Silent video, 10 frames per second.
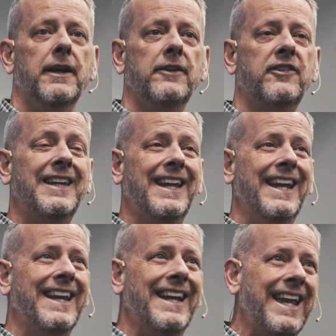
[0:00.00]
And see,
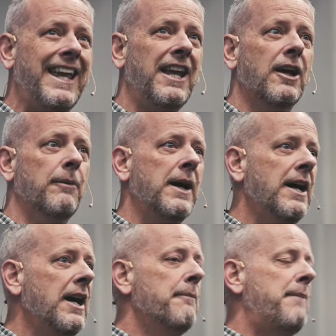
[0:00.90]
in Him,
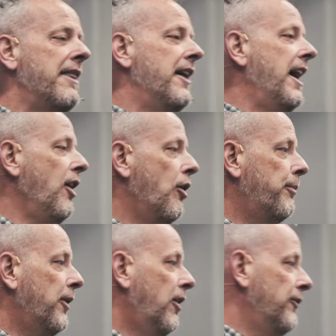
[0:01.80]
by the
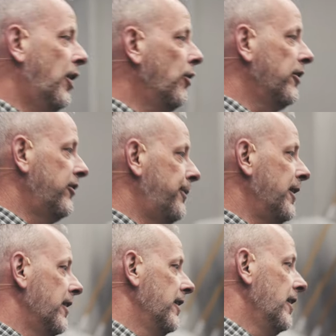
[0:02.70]
help of the Holy
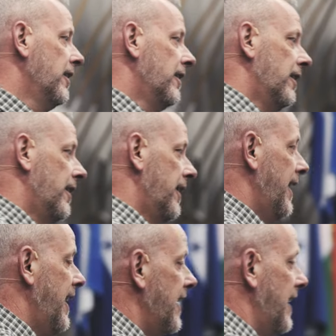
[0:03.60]
Spirit,
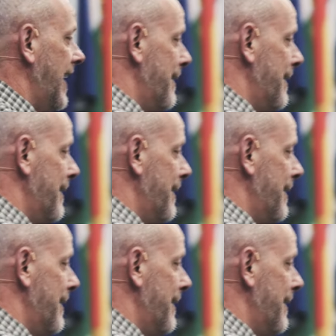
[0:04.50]
He